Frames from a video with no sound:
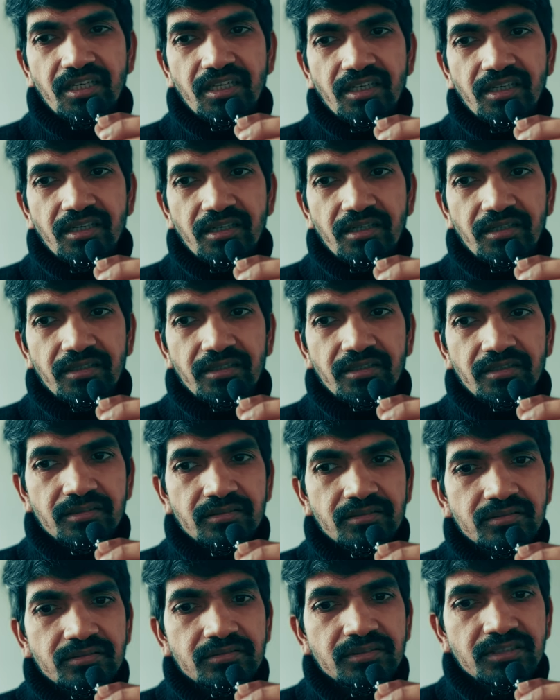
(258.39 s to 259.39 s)

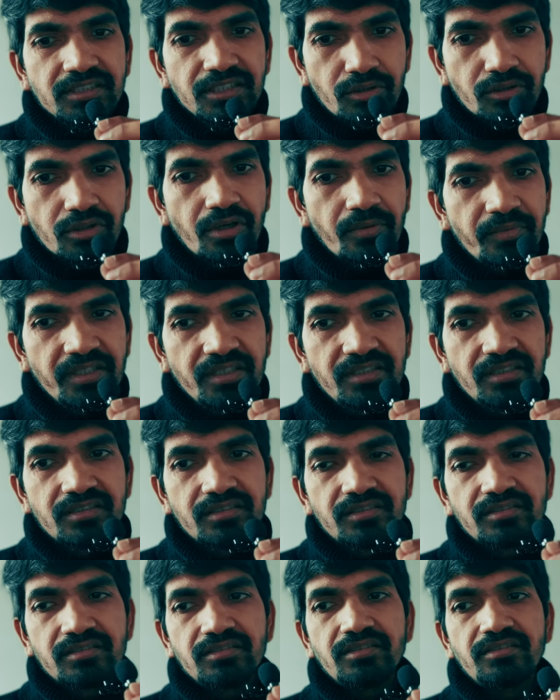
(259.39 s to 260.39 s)

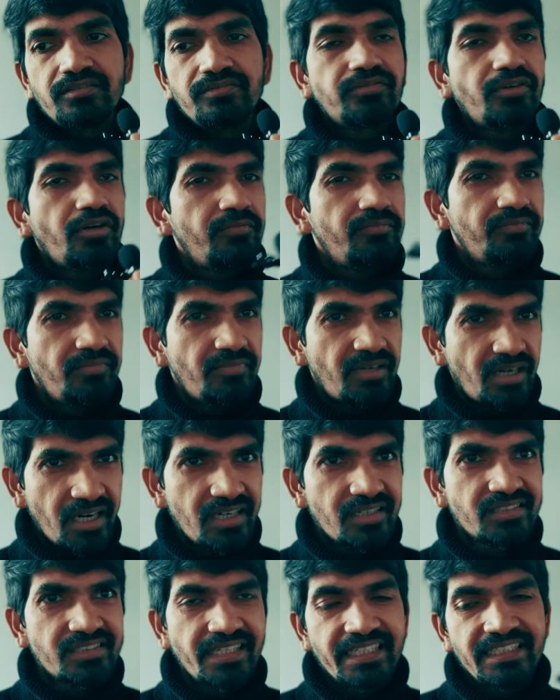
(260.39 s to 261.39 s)
economics from
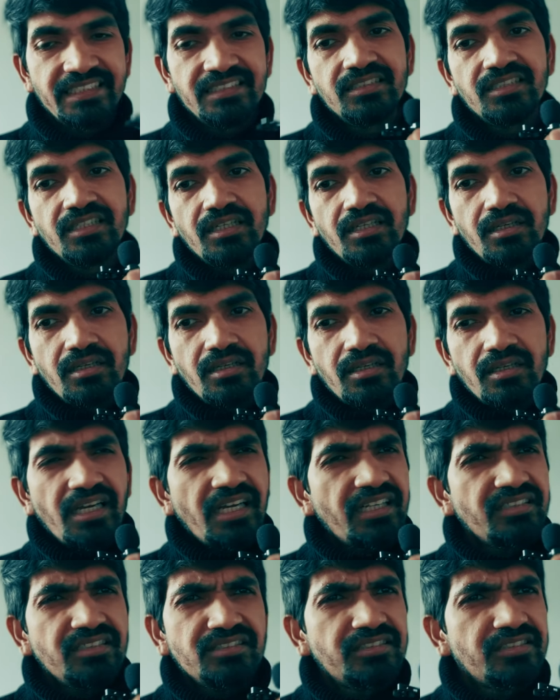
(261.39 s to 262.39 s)
her side,
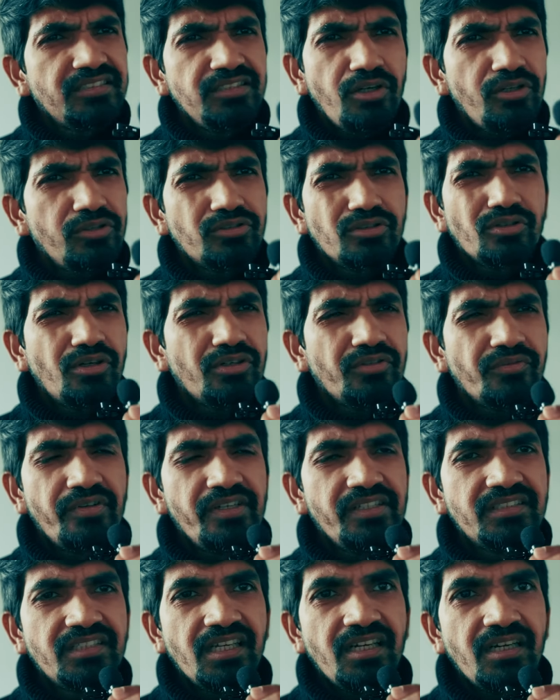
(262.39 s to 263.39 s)
and she also got
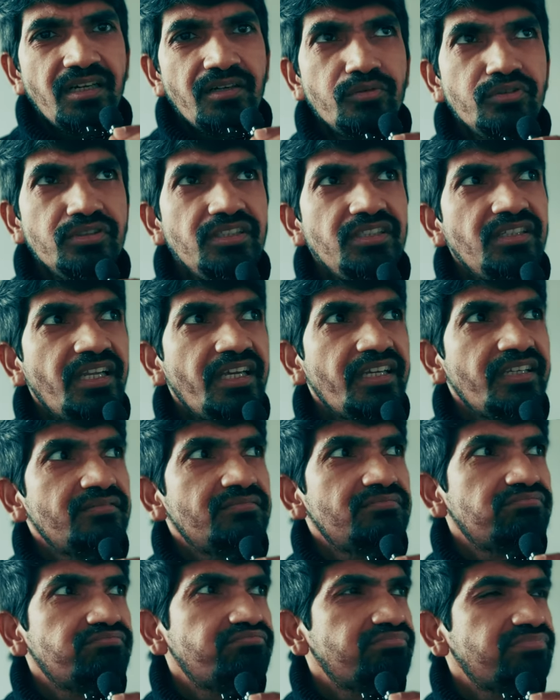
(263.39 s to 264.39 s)
visa within
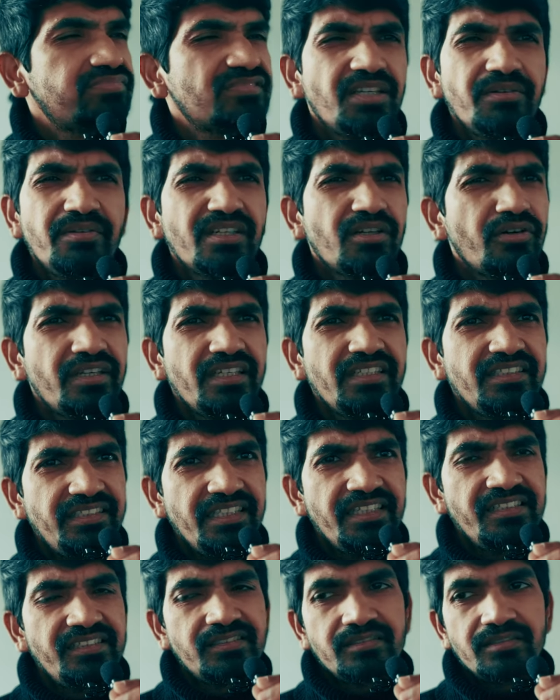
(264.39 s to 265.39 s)
like 7 or 8
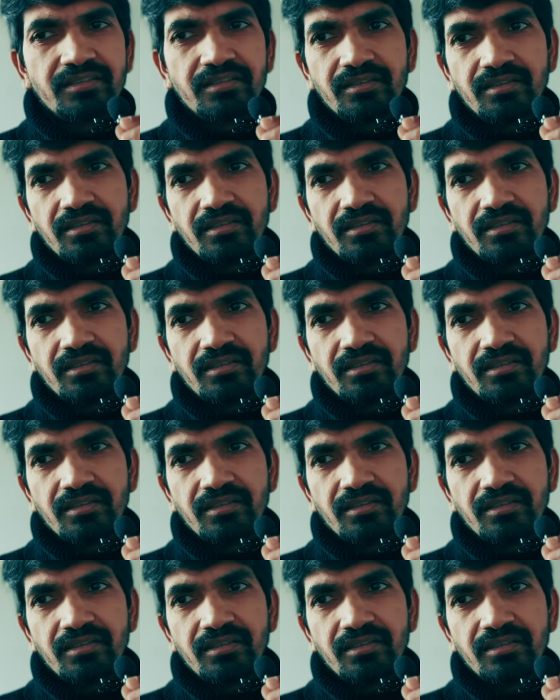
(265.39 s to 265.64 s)
days,